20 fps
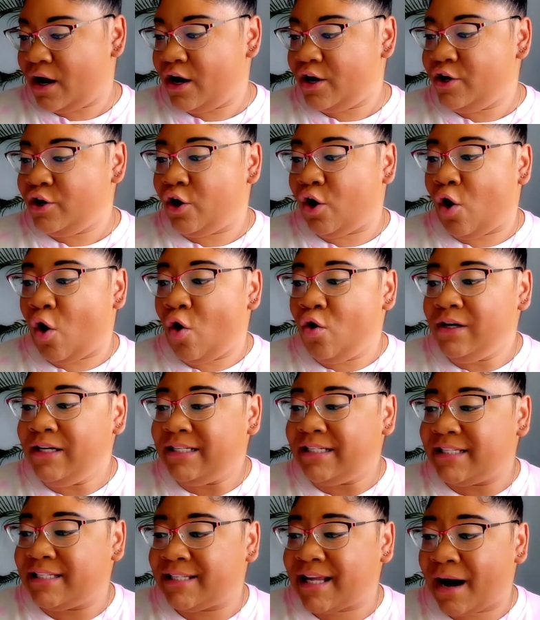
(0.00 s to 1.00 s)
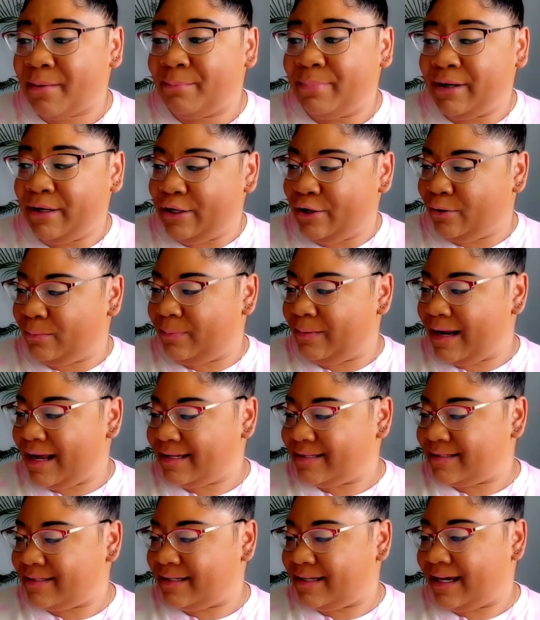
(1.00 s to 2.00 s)
You're only stopping your
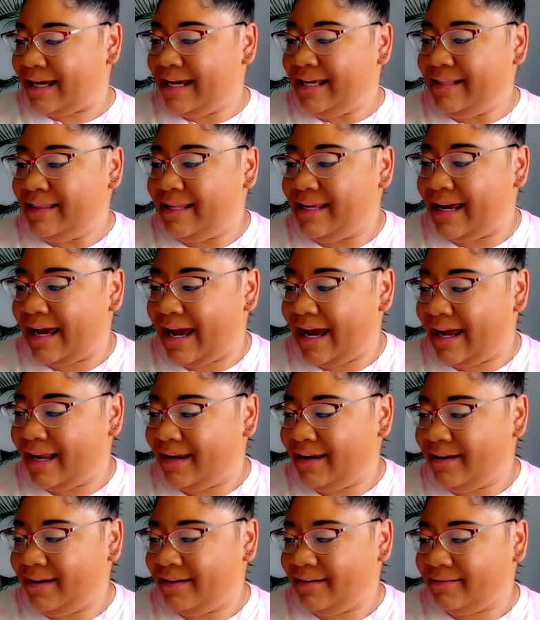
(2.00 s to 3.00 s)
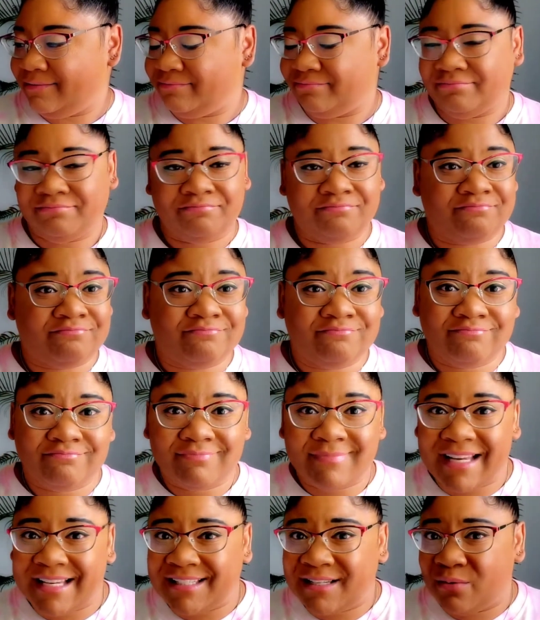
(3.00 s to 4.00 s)
blessing. In the end,
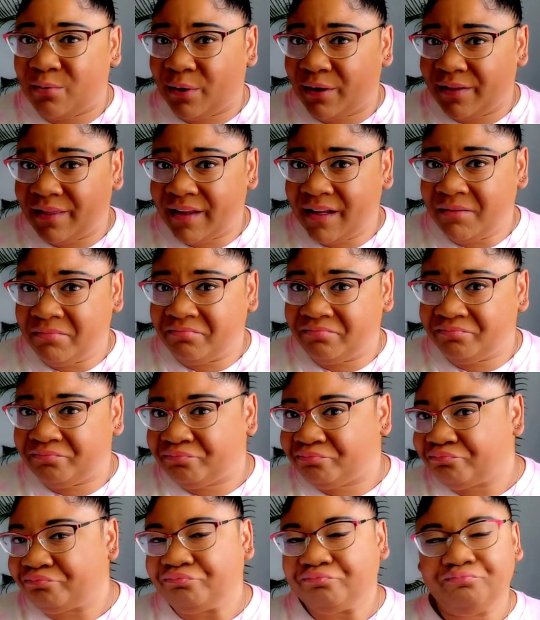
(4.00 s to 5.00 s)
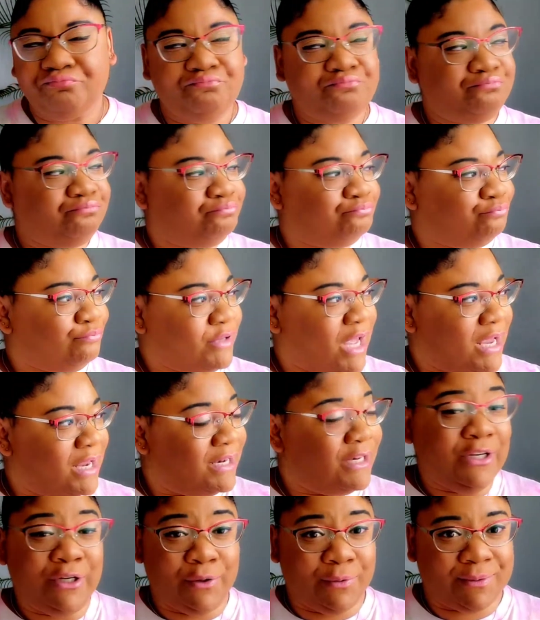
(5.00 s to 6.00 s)
is it worth it?
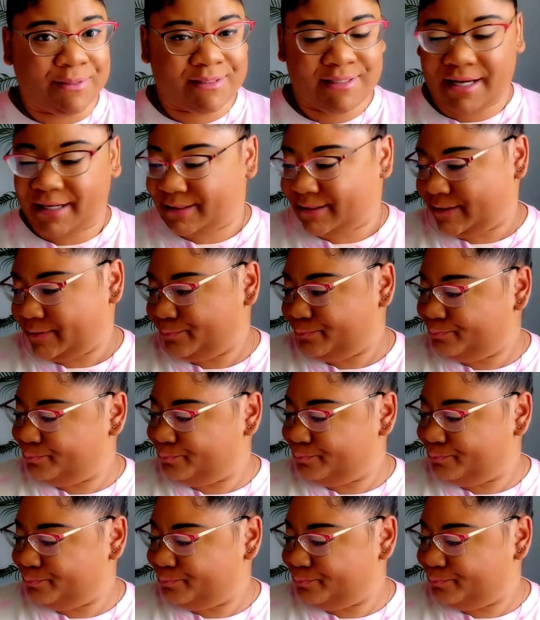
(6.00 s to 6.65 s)
No, it's not.